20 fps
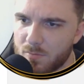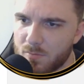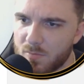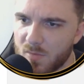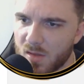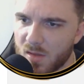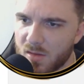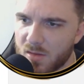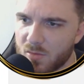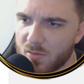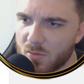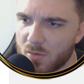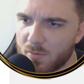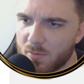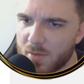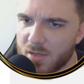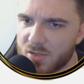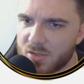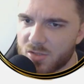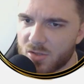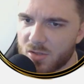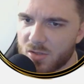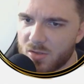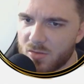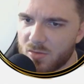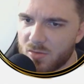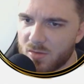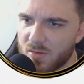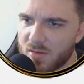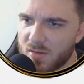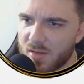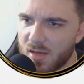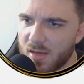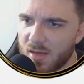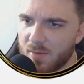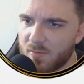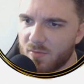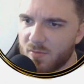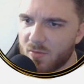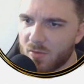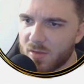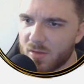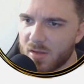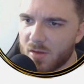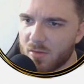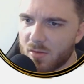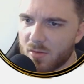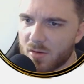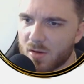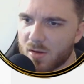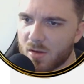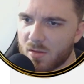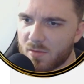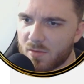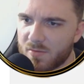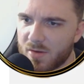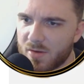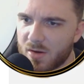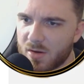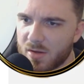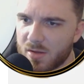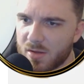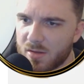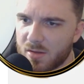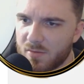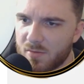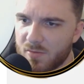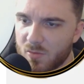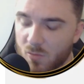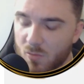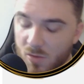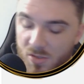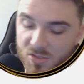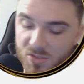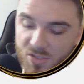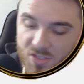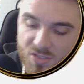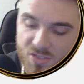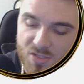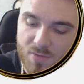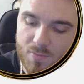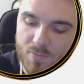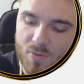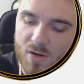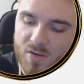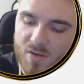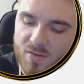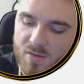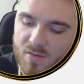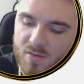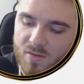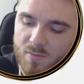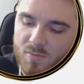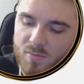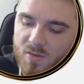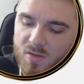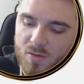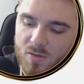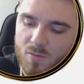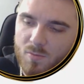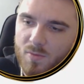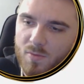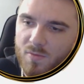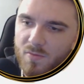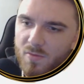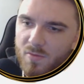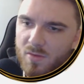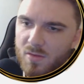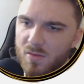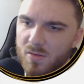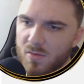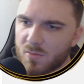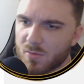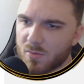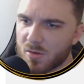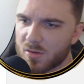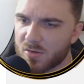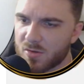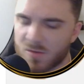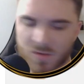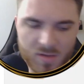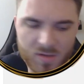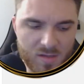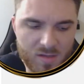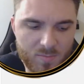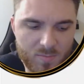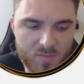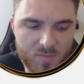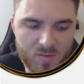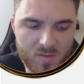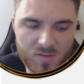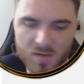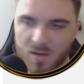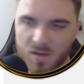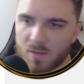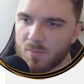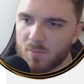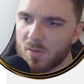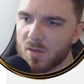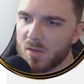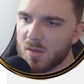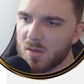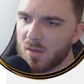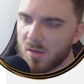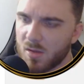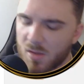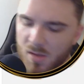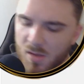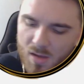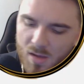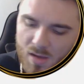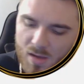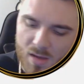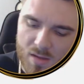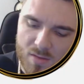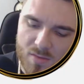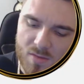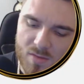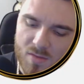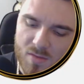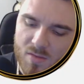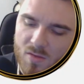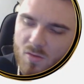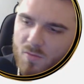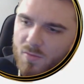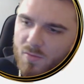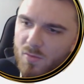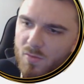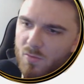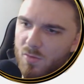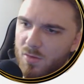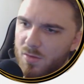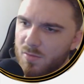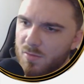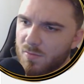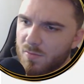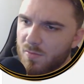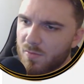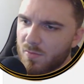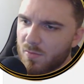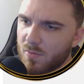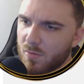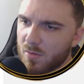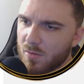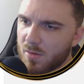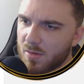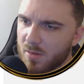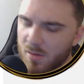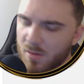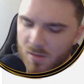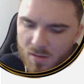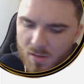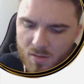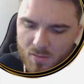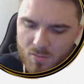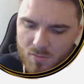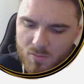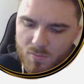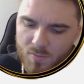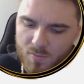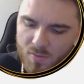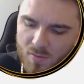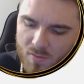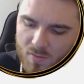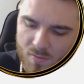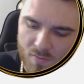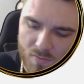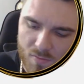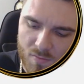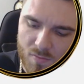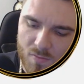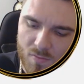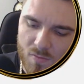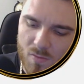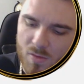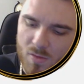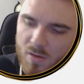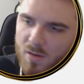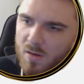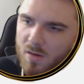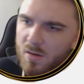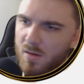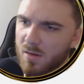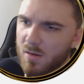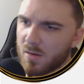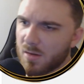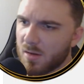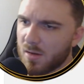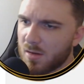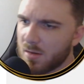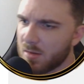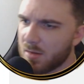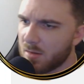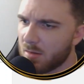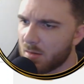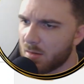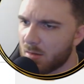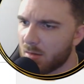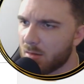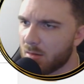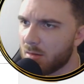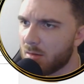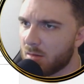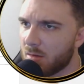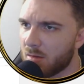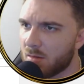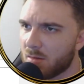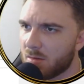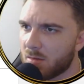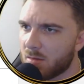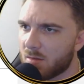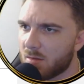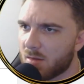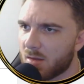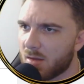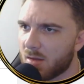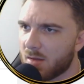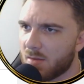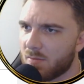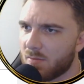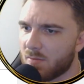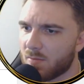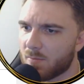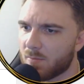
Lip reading: And you want to make sure you do the same for the other color variant. If you want to change that price, that's up to you. But for this, we're just going to keep it the same as the silver one. 49.99. Save.